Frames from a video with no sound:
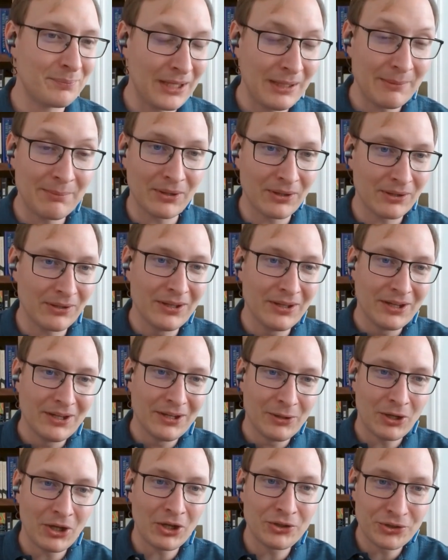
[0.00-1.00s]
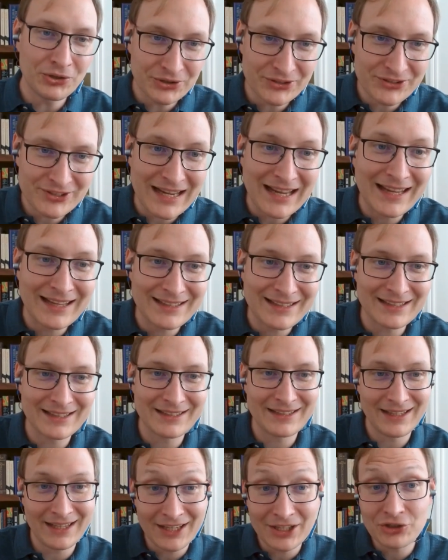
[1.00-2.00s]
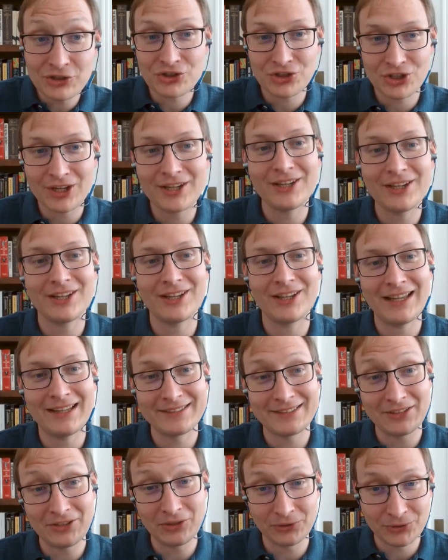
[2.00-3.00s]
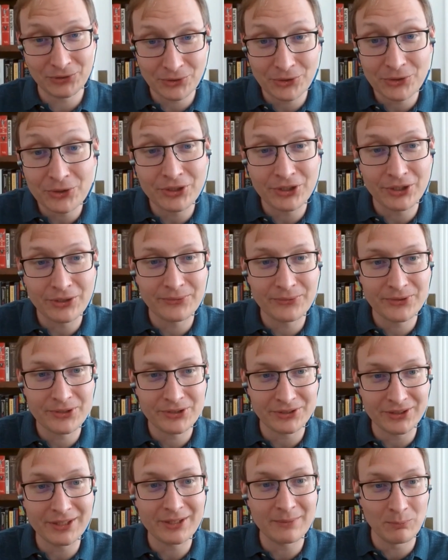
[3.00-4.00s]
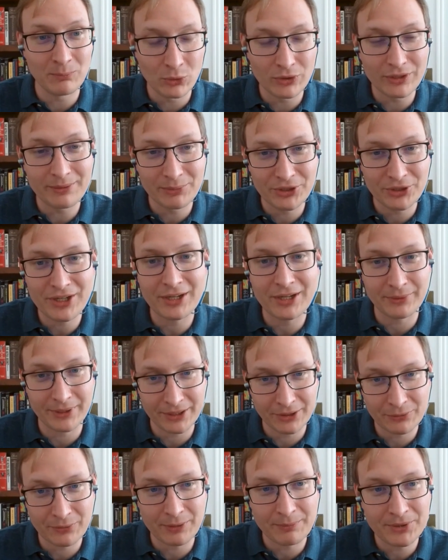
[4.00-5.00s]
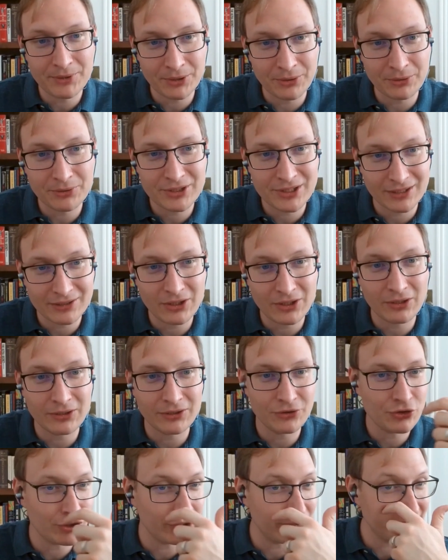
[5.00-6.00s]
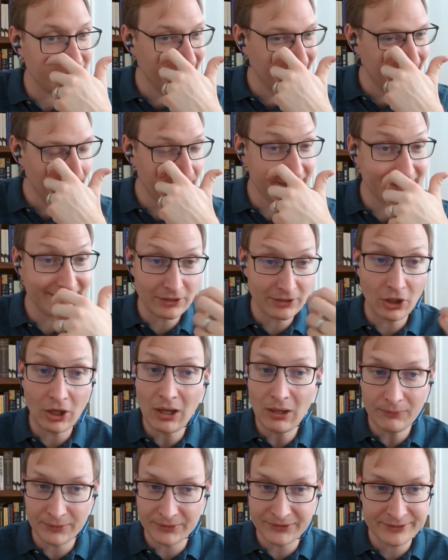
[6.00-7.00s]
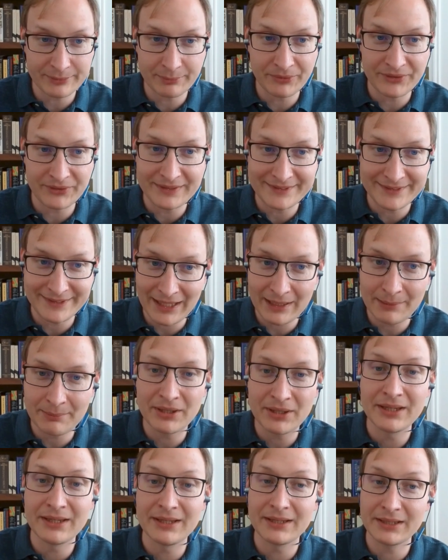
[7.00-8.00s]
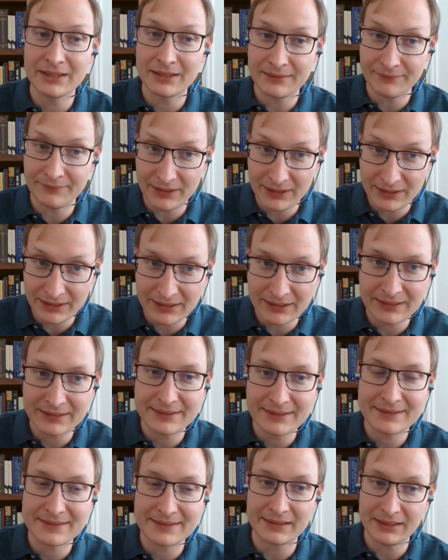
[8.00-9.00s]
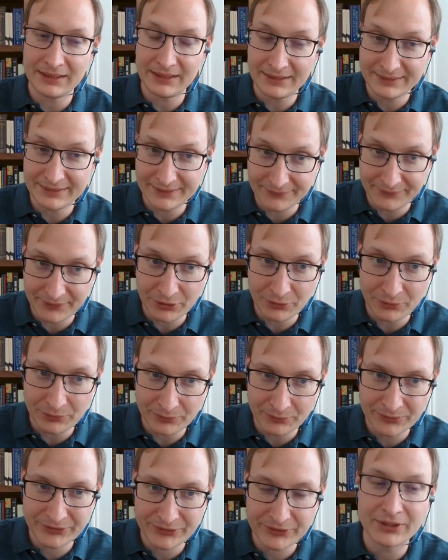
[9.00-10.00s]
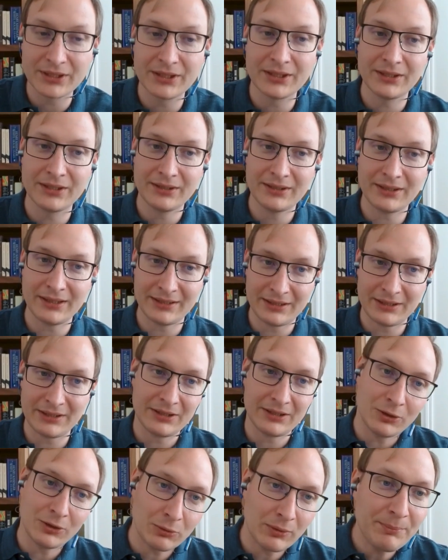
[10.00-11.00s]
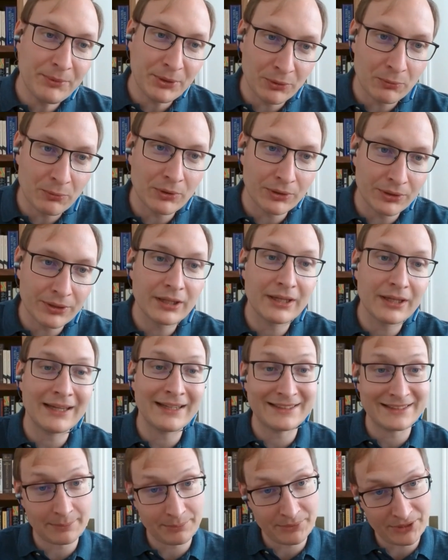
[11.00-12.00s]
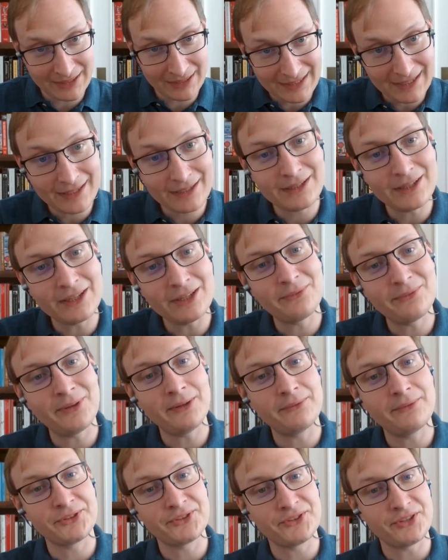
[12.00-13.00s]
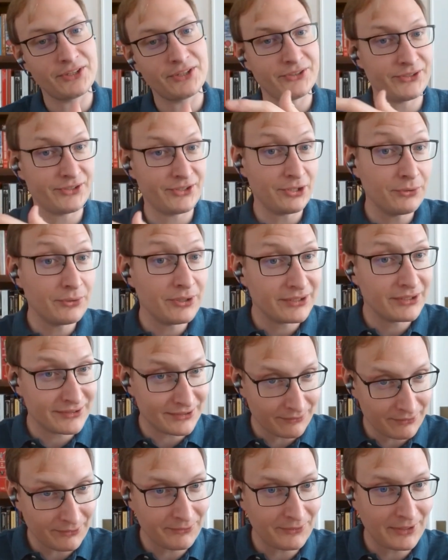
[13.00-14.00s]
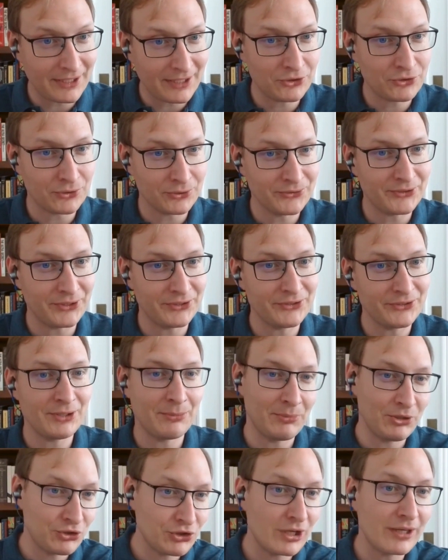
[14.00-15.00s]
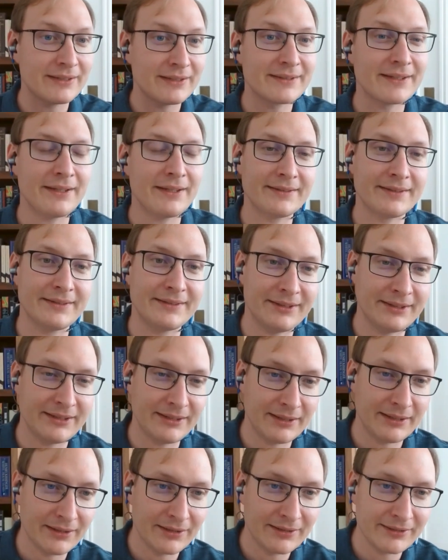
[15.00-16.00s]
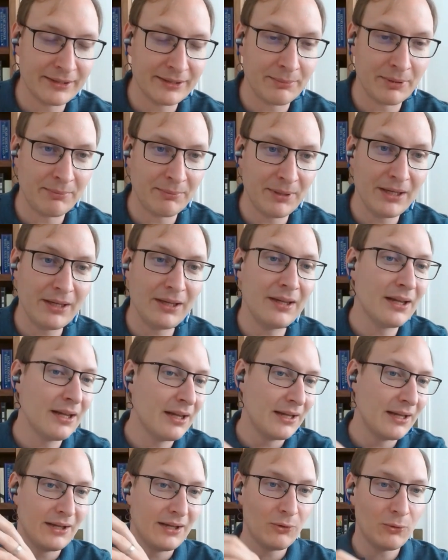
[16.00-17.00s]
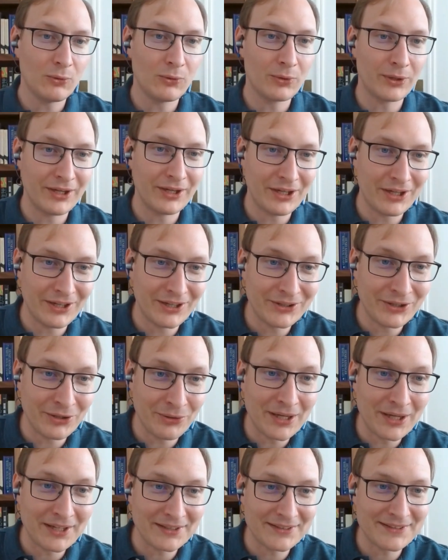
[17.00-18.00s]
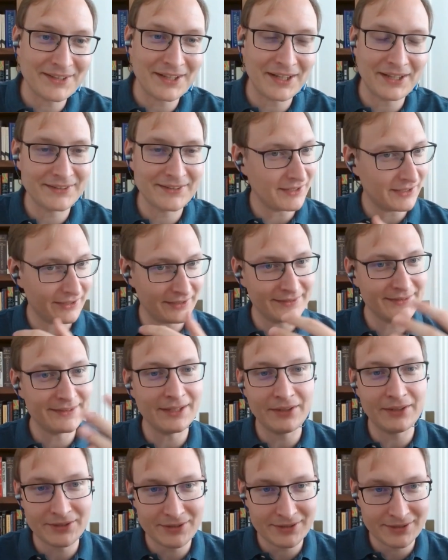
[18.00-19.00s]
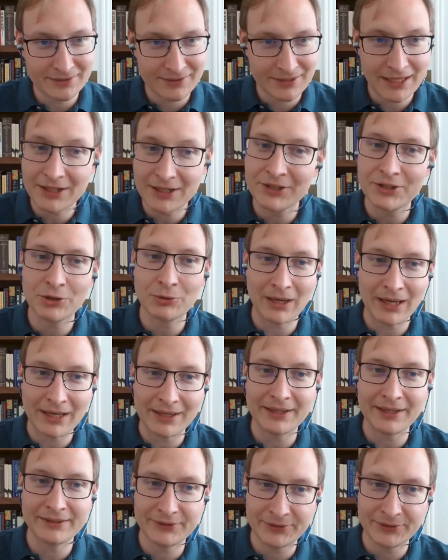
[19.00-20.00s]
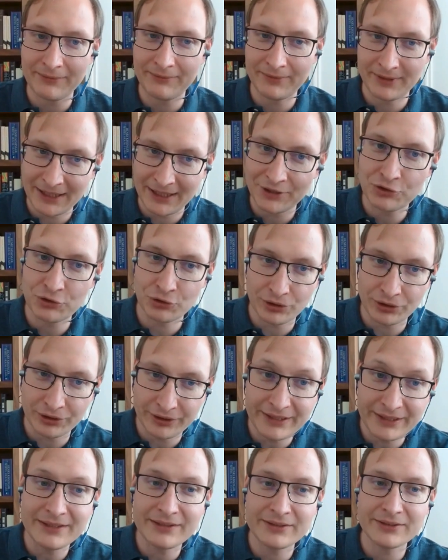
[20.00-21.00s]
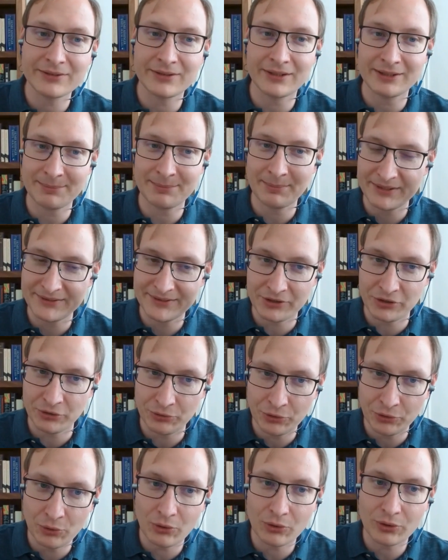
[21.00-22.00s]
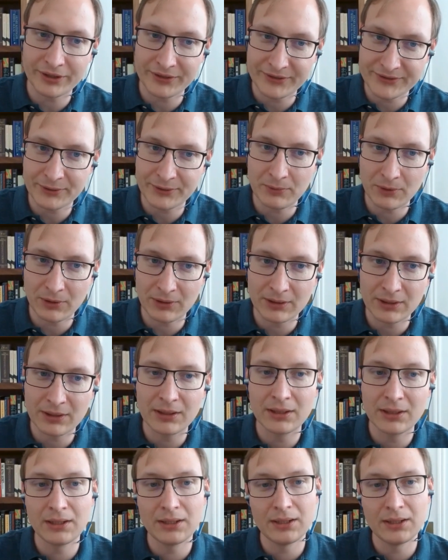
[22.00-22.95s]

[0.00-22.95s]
people understand it in China as an alternative to like more libertarian crypto technologies, because it offers some of the same convenience and ease of use that crypto would, except again, it favors the custodians of the financial system, in China's case, the CBP, or in the United States, like let's say the technocratic, say financial elite that's based in New York and so on,